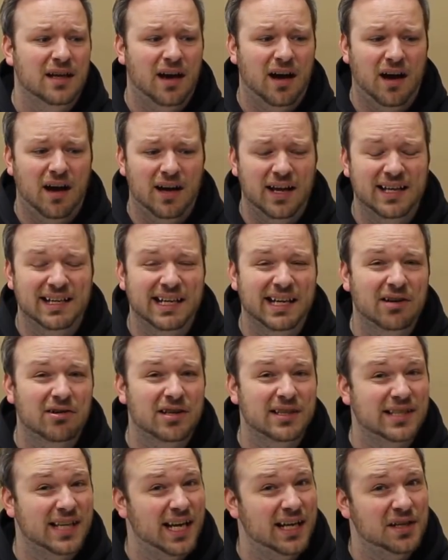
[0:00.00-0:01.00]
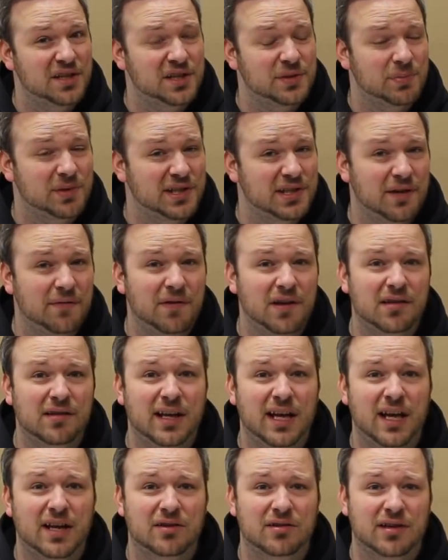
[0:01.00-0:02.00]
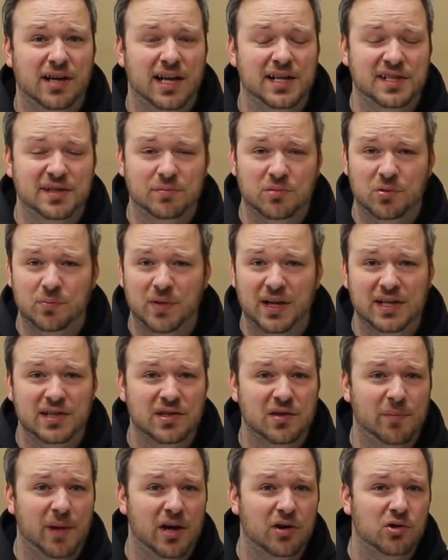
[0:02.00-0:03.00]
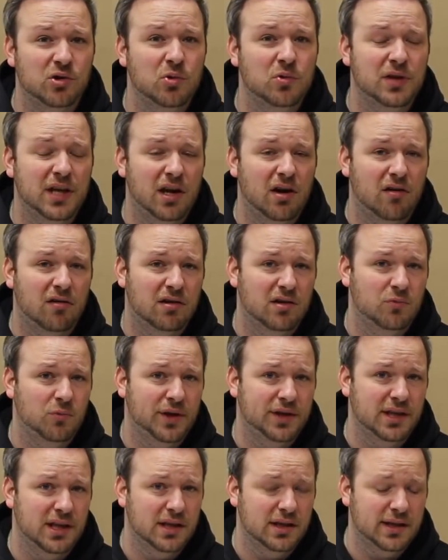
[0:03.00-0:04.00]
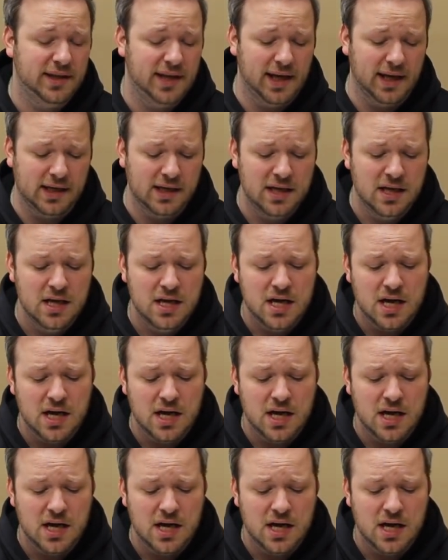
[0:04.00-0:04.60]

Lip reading: and irritated specifically at your customer base, no matter who they are and what they think.